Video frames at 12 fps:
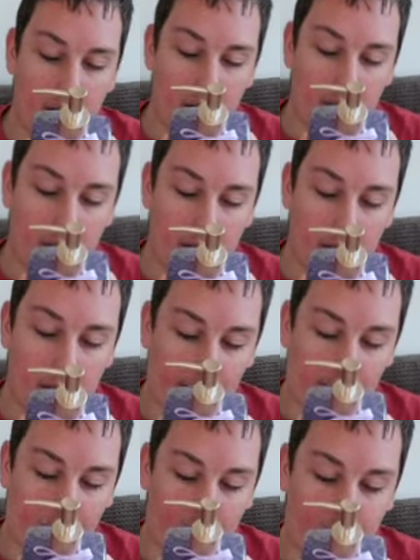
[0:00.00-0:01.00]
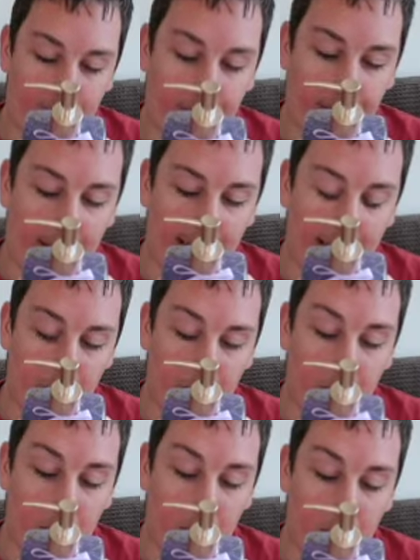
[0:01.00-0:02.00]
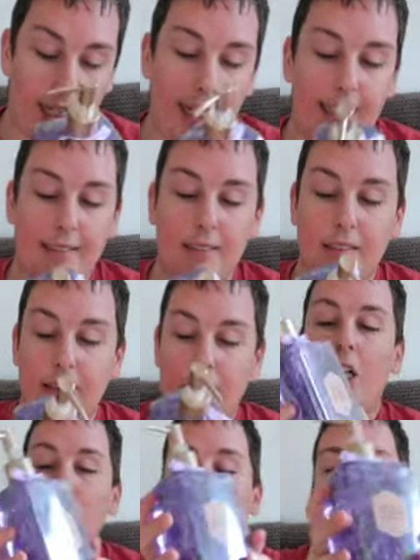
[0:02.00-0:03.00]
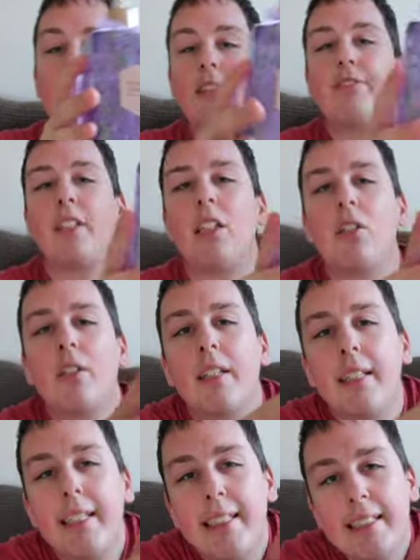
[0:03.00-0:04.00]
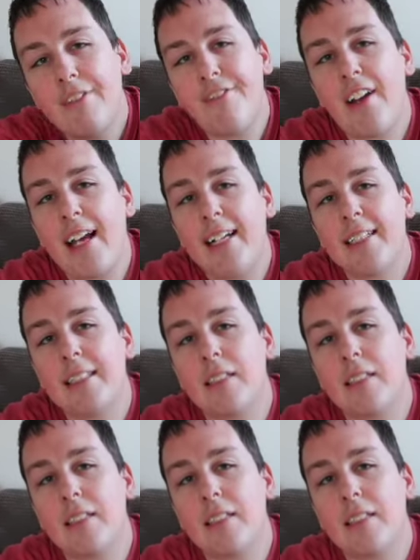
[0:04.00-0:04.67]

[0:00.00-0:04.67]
They are on Facebook, and I just love the look of this effect.